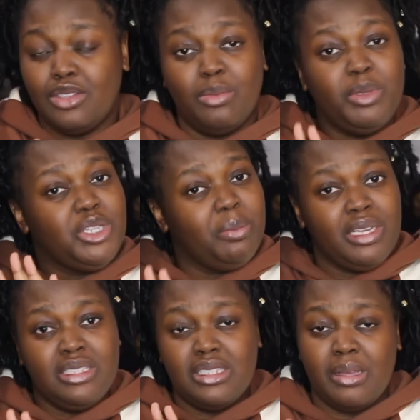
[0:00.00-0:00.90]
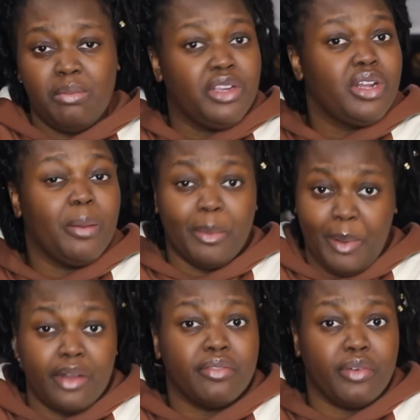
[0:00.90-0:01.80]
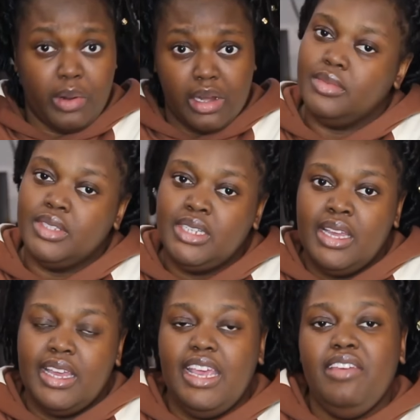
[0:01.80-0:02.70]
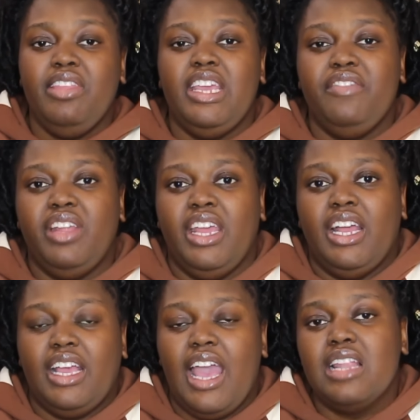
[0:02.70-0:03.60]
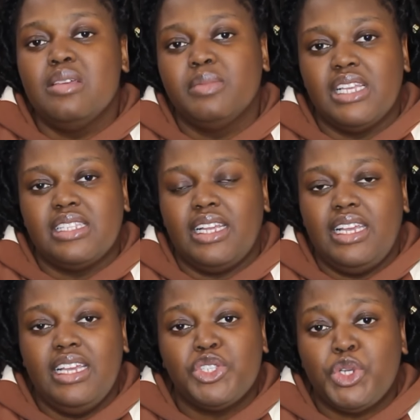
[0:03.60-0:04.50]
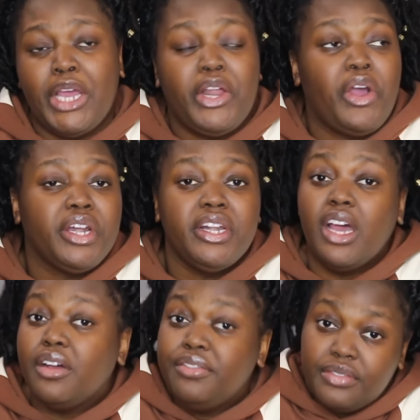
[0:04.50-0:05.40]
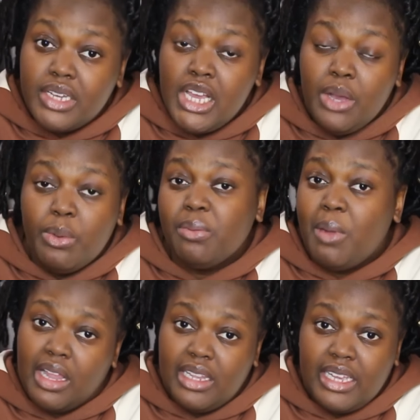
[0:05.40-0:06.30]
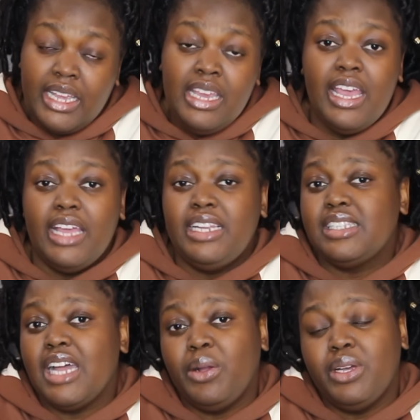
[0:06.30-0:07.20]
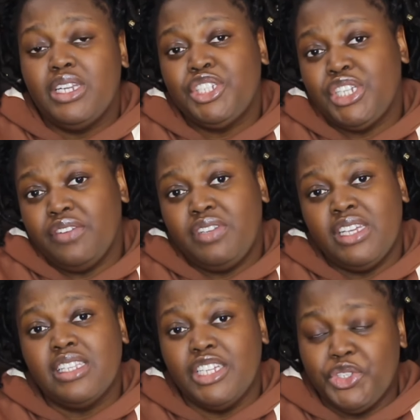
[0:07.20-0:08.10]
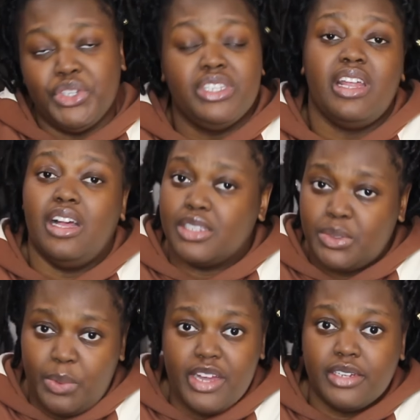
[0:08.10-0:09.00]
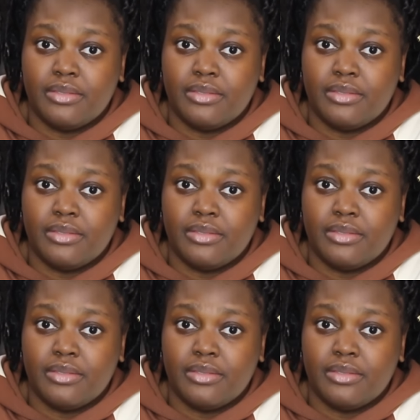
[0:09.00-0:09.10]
be jumping into something you're not prepared for. In the evening, Callum says that he has tried hard enough with Molly and he's now going to shift his interest elsewhere.